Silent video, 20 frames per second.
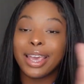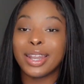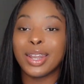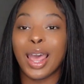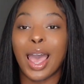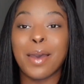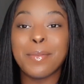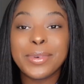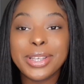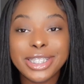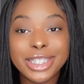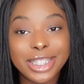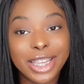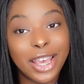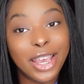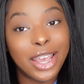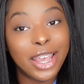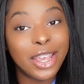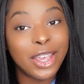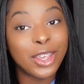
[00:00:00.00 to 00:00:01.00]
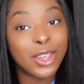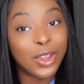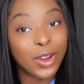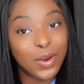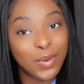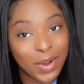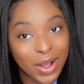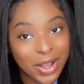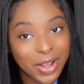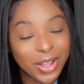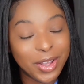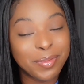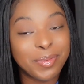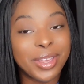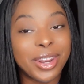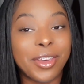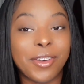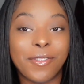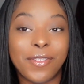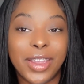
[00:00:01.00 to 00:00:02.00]
Now I'm gonna say you're welcome
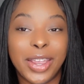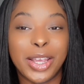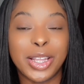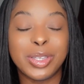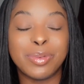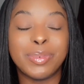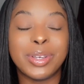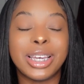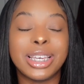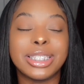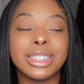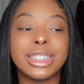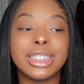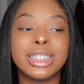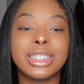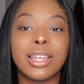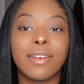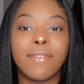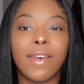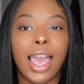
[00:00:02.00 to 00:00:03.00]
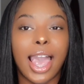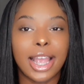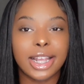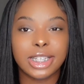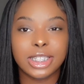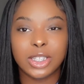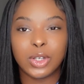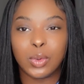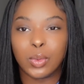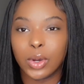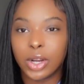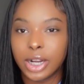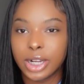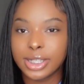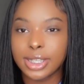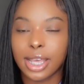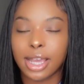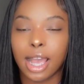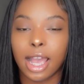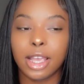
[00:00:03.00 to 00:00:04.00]
in advance because this stuff actually
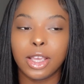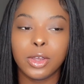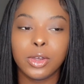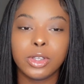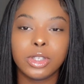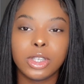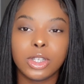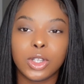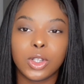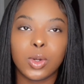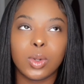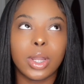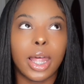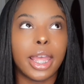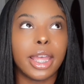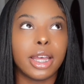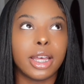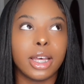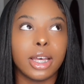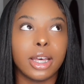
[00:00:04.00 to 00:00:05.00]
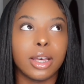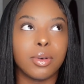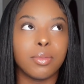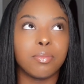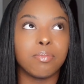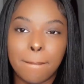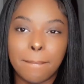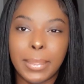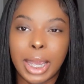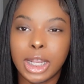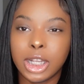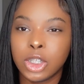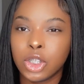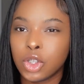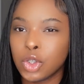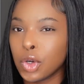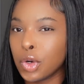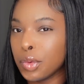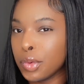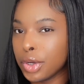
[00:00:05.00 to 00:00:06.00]
works. Like I used to do like a
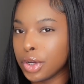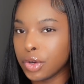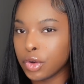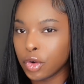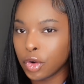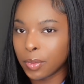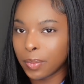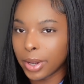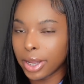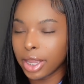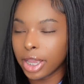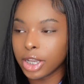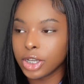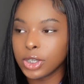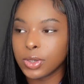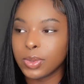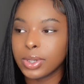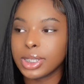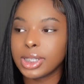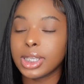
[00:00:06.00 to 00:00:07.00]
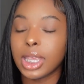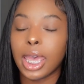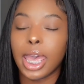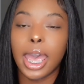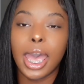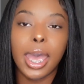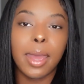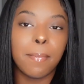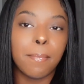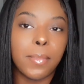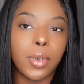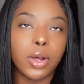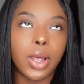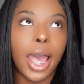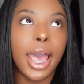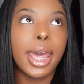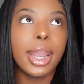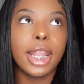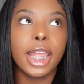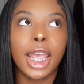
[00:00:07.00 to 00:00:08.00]
mentoring group, I guess you would say. I
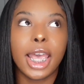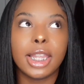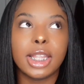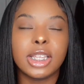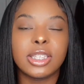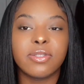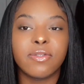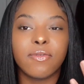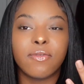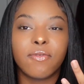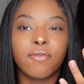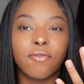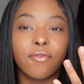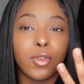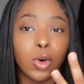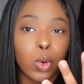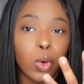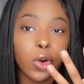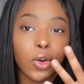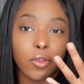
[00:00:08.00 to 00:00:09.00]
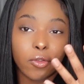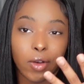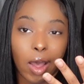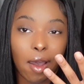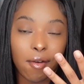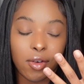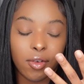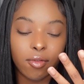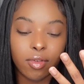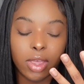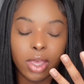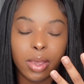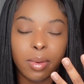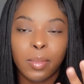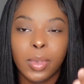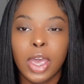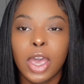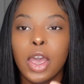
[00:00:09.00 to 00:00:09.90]
had like at least 4 or 5 of them